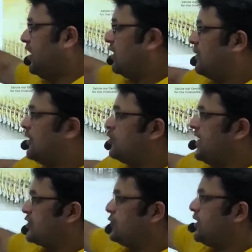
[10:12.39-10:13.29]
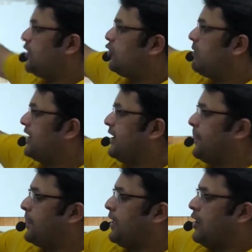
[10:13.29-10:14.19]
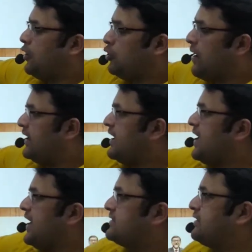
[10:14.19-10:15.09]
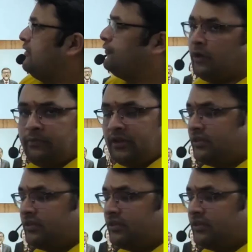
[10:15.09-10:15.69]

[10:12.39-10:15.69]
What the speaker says: Coming to next one, Romania. Romania has confirmed the